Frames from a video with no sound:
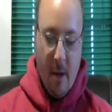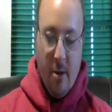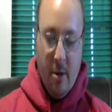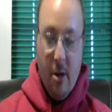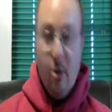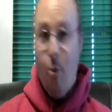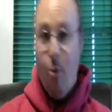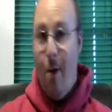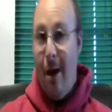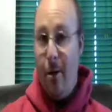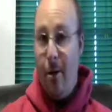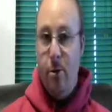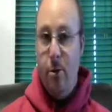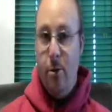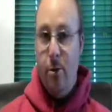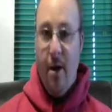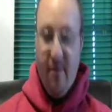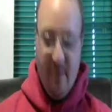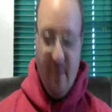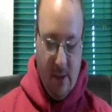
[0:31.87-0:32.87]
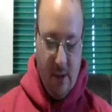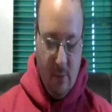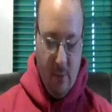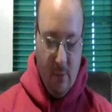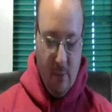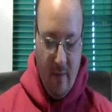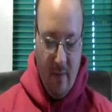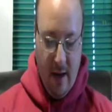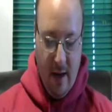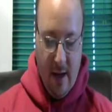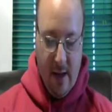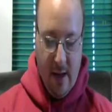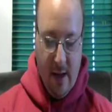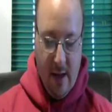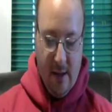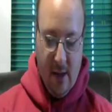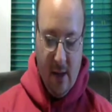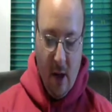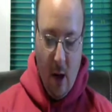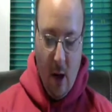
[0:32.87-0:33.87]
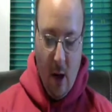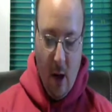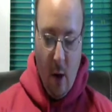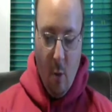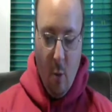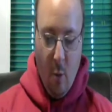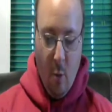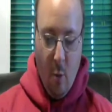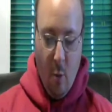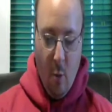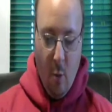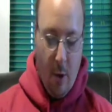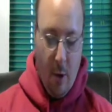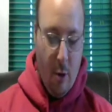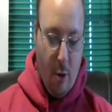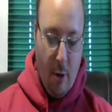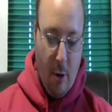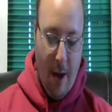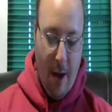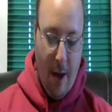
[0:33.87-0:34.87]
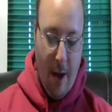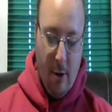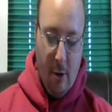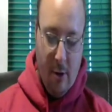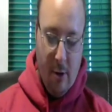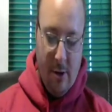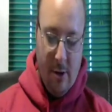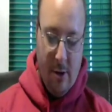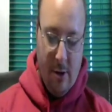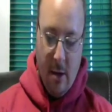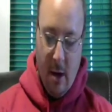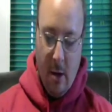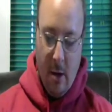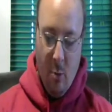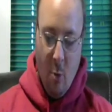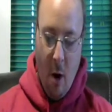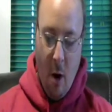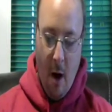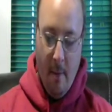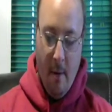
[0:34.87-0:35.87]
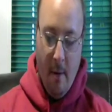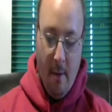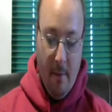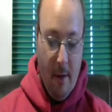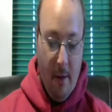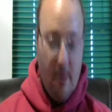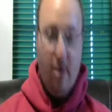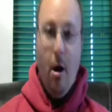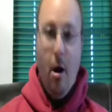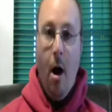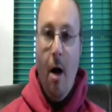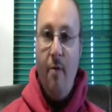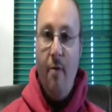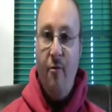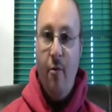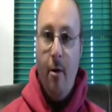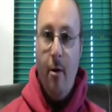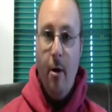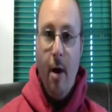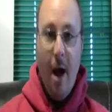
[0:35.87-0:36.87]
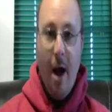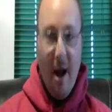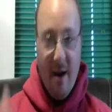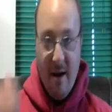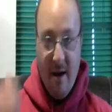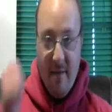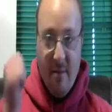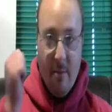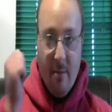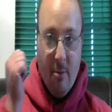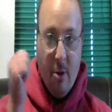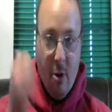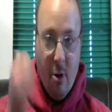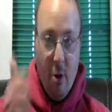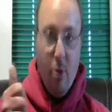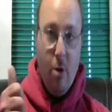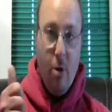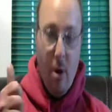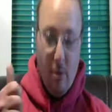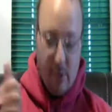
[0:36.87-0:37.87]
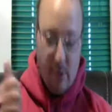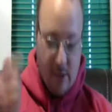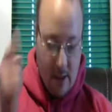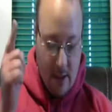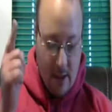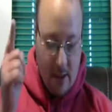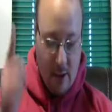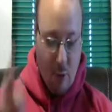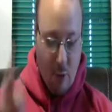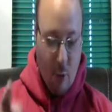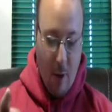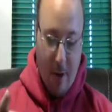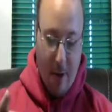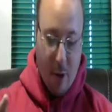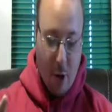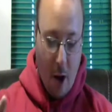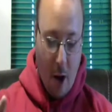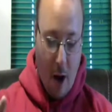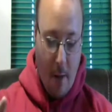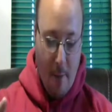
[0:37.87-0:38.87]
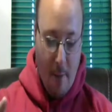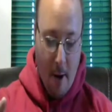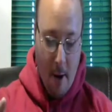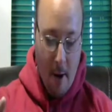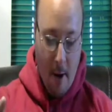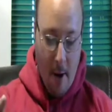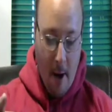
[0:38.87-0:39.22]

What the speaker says: The directors of this movie is Roger Allos and Rob Minkoff. I give them kudos, they did a great job.